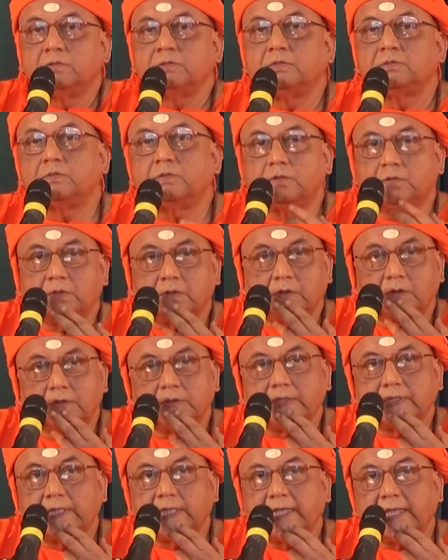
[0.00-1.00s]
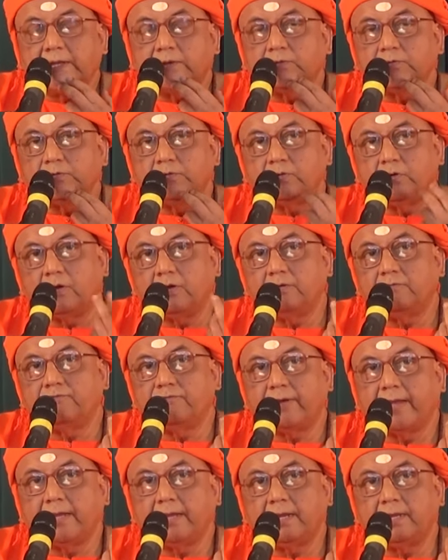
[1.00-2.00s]
So they could not
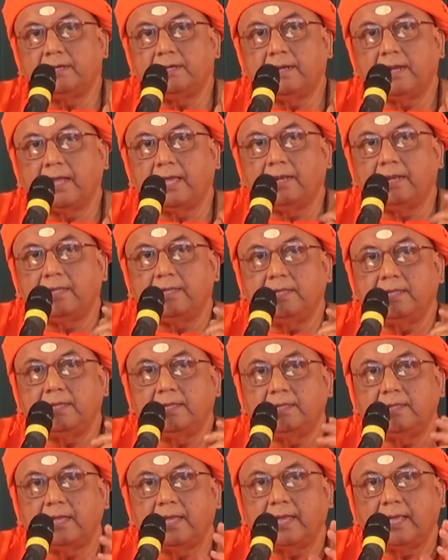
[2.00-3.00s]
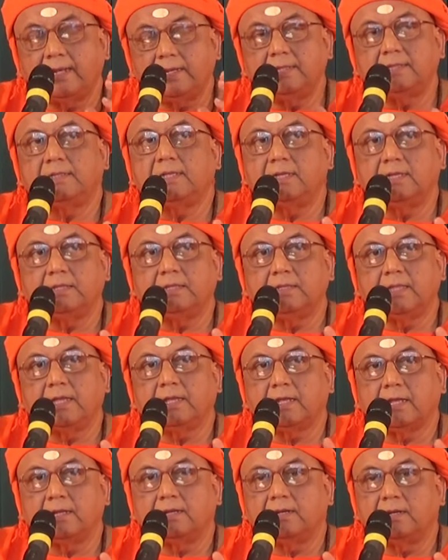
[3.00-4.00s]
find anything
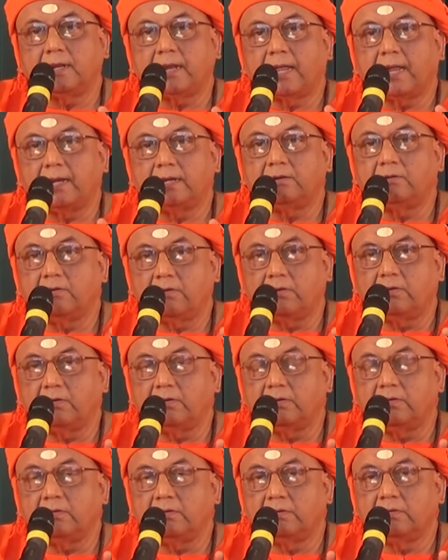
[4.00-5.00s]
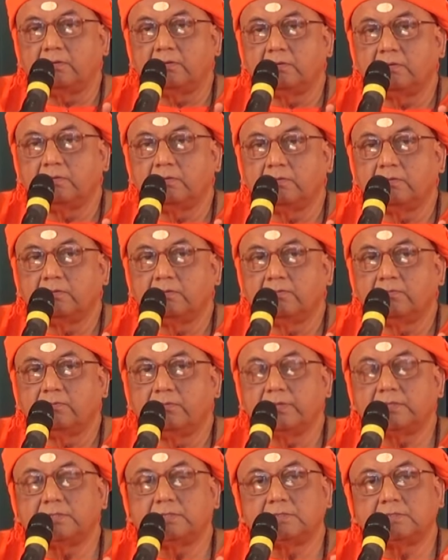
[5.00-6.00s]
they can land on
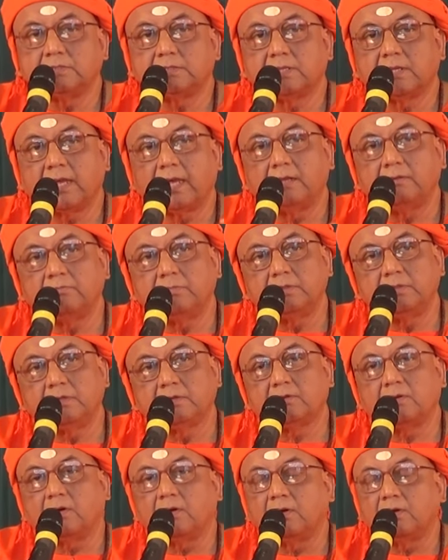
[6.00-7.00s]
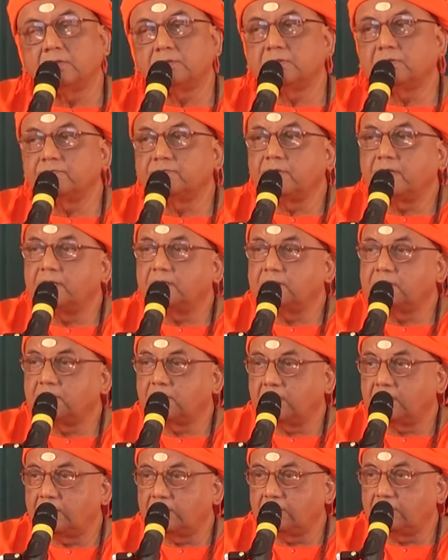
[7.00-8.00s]
which can be the cause of the
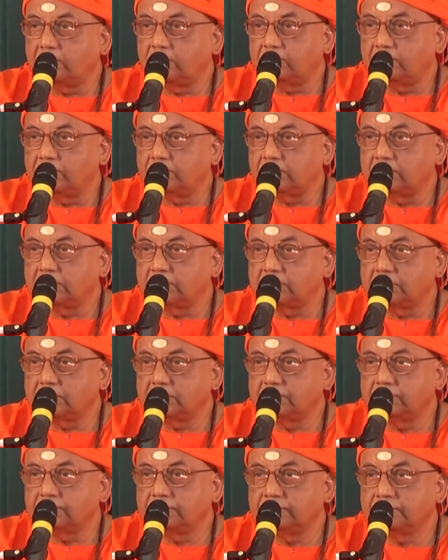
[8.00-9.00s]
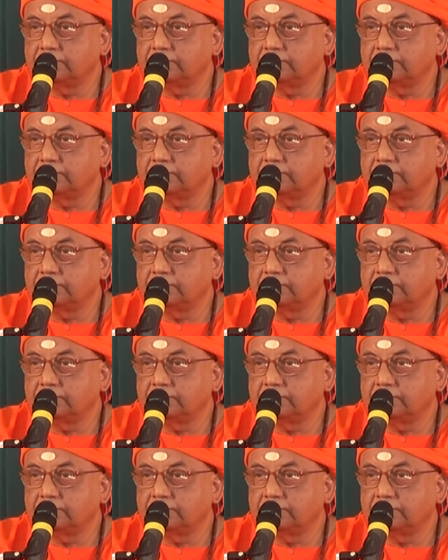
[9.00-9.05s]
entire universe.